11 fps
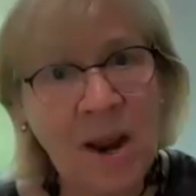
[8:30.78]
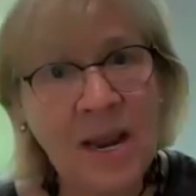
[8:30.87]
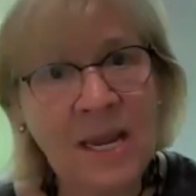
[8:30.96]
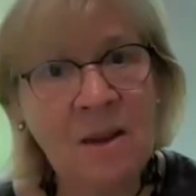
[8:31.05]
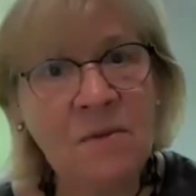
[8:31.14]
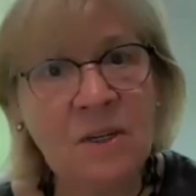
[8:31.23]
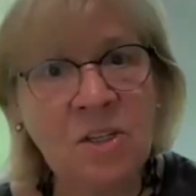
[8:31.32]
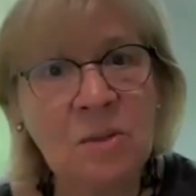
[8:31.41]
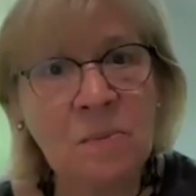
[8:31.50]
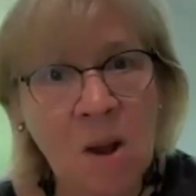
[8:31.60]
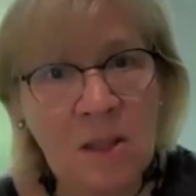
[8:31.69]
airway even
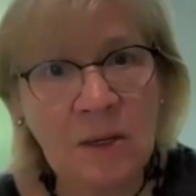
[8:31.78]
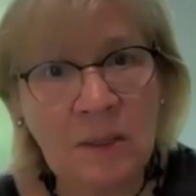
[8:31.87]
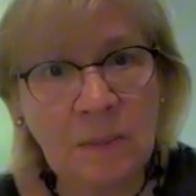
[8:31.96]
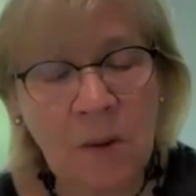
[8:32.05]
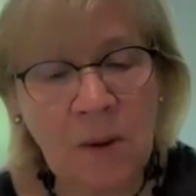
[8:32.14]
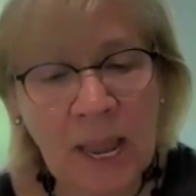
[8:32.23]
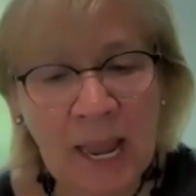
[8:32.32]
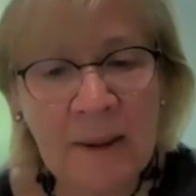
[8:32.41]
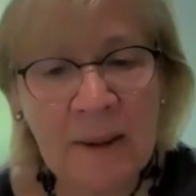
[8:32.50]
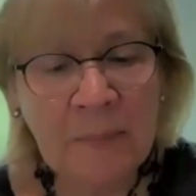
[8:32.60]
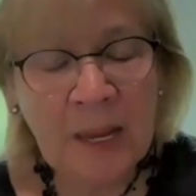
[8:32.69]
smaller,
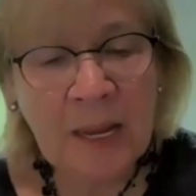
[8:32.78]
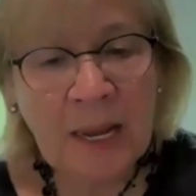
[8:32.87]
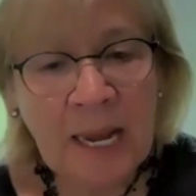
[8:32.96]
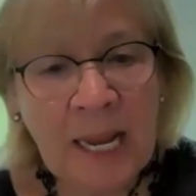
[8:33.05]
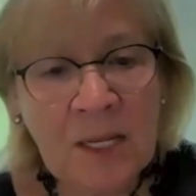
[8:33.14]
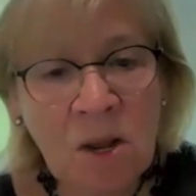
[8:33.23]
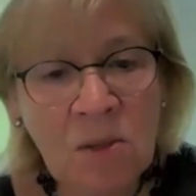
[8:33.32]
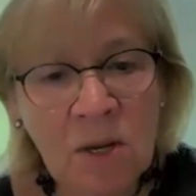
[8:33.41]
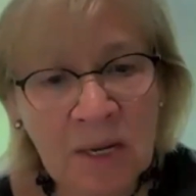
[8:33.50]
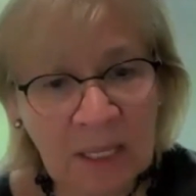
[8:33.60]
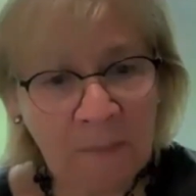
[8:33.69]
okay, is
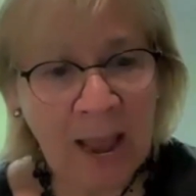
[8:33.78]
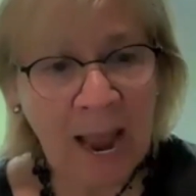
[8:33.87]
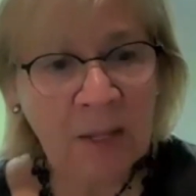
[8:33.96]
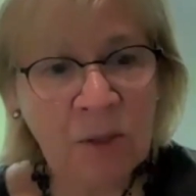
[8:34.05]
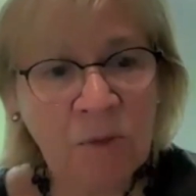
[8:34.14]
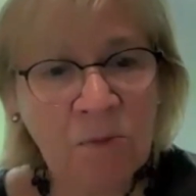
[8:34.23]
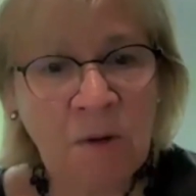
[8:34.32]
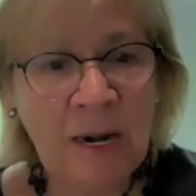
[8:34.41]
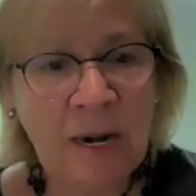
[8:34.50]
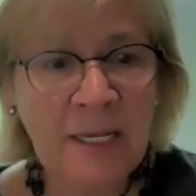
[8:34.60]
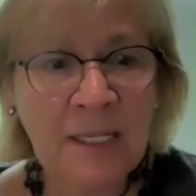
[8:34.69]
I'll look in the back of the
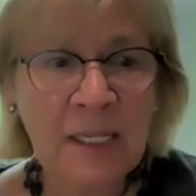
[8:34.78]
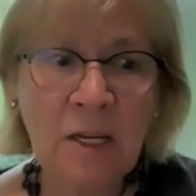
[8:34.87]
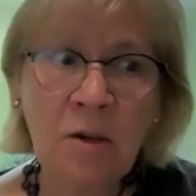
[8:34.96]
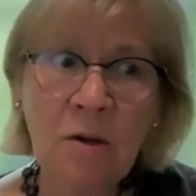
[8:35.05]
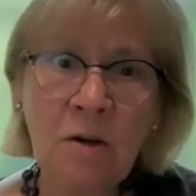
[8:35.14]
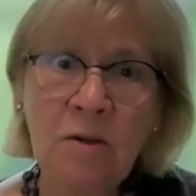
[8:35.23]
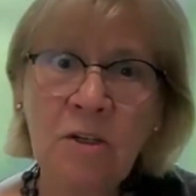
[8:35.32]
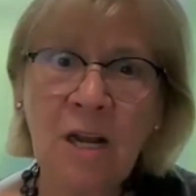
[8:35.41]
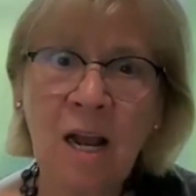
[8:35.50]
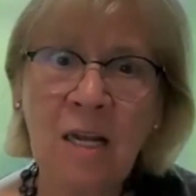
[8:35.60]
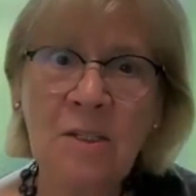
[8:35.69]
throat and I see
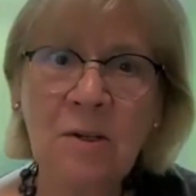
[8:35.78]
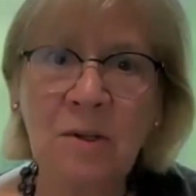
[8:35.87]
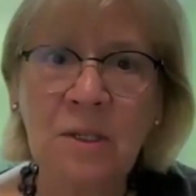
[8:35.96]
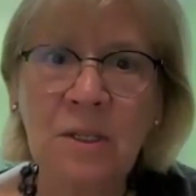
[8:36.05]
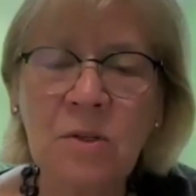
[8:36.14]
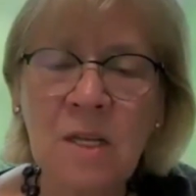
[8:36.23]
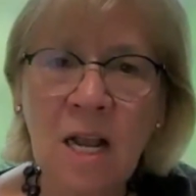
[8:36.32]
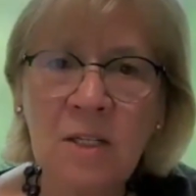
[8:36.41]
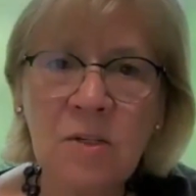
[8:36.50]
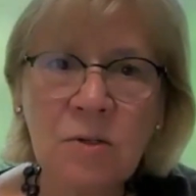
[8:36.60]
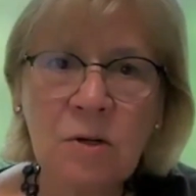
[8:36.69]
huge tonsils. Those
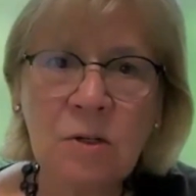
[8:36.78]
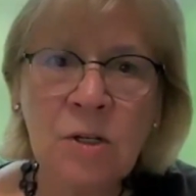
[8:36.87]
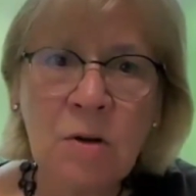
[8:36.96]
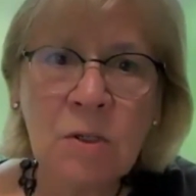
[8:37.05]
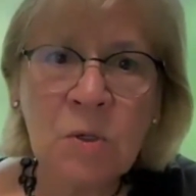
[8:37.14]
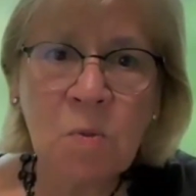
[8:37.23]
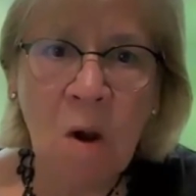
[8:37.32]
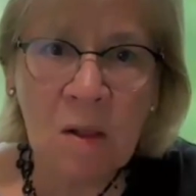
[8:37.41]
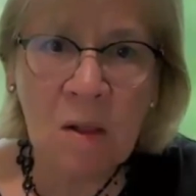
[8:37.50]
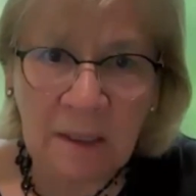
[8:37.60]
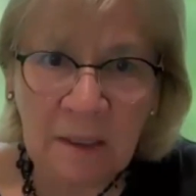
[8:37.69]
tonsils are so
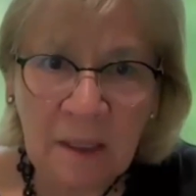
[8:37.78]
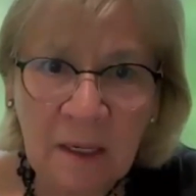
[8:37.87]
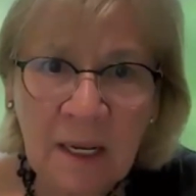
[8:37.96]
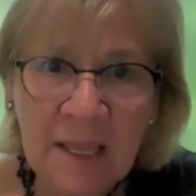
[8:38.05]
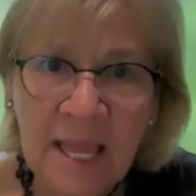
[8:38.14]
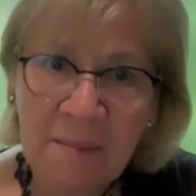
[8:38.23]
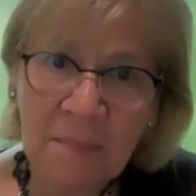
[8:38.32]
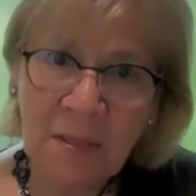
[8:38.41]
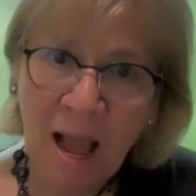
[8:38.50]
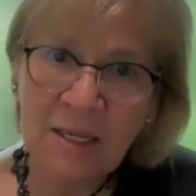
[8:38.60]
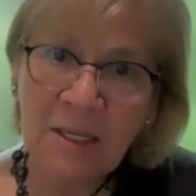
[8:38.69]
swollen that it
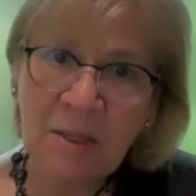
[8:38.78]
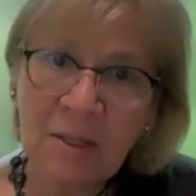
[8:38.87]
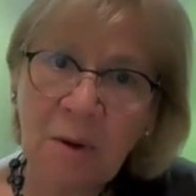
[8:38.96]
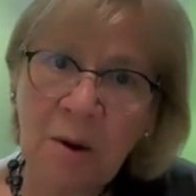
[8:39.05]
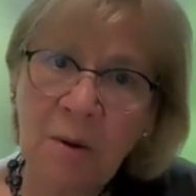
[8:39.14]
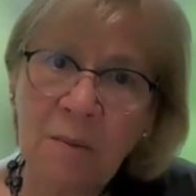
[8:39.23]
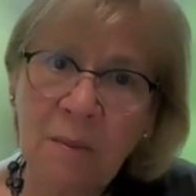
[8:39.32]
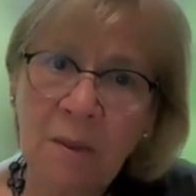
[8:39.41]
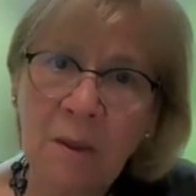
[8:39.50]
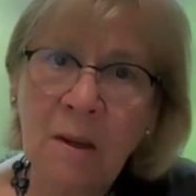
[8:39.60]
blocks the throat.